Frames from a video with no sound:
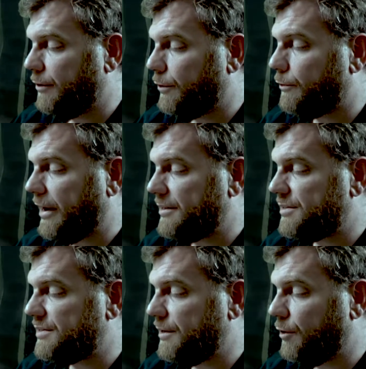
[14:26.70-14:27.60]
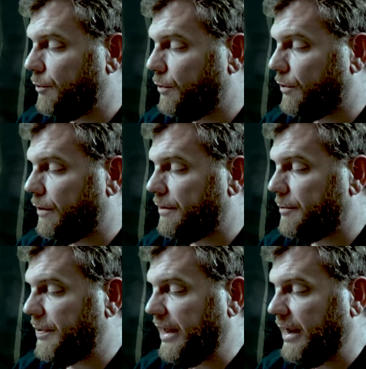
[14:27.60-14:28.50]
Regretted still more the
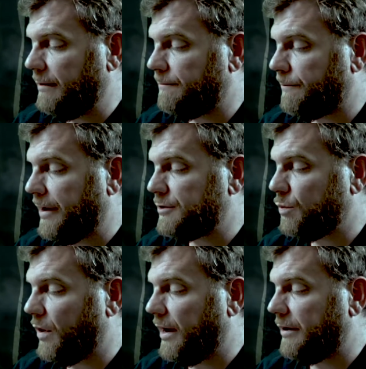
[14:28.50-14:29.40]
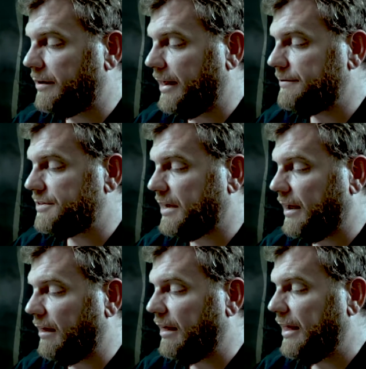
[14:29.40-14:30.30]
pain Frank's wild
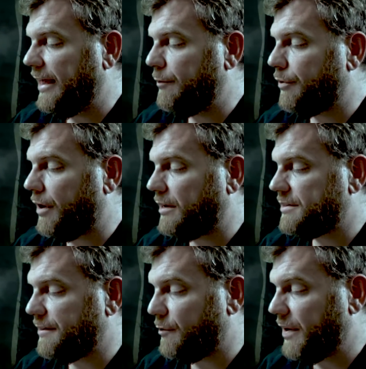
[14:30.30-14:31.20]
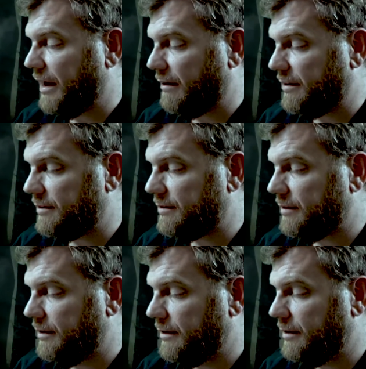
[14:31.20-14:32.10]
lifestyle had brought to their parents.
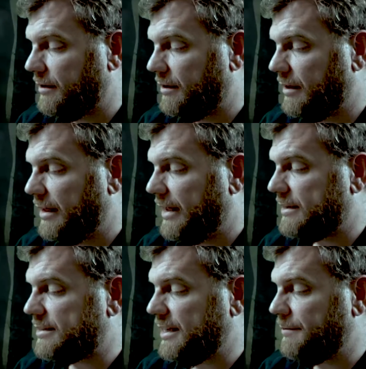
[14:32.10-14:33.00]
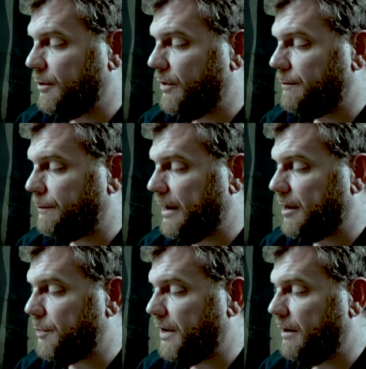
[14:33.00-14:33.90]
It seemed that when Frank
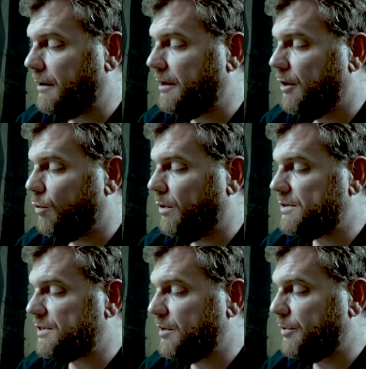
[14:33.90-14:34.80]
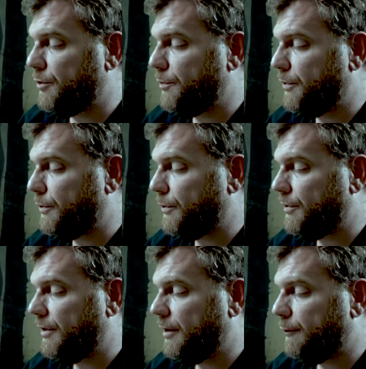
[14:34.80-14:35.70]
appeared, once in a blue moon,
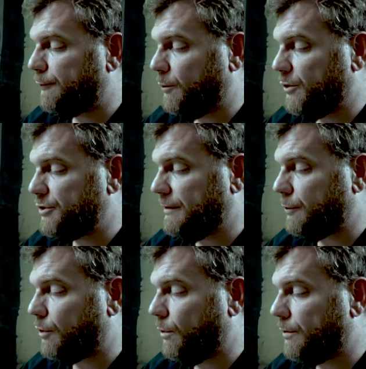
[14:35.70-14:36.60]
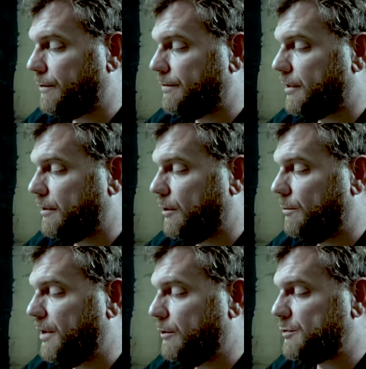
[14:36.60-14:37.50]
from whichever corner of the
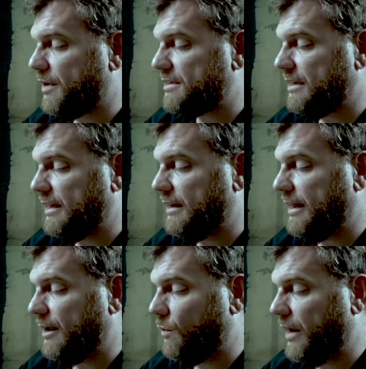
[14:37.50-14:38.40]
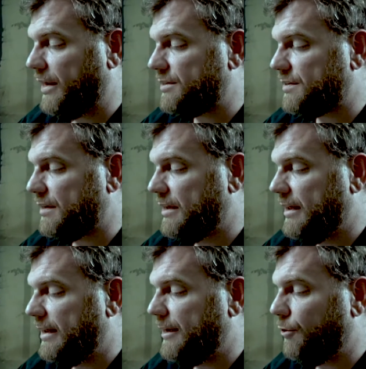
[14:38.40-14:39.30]
globe he was presently laying waste,
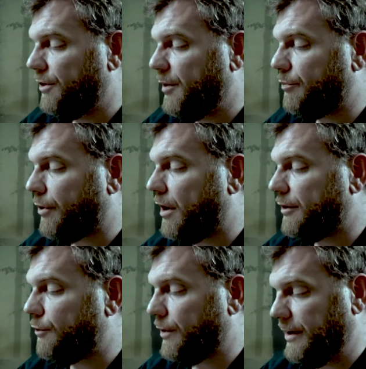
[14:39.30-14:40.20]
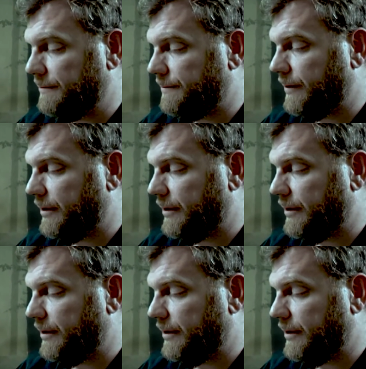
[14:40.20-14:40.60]
he only brought grief.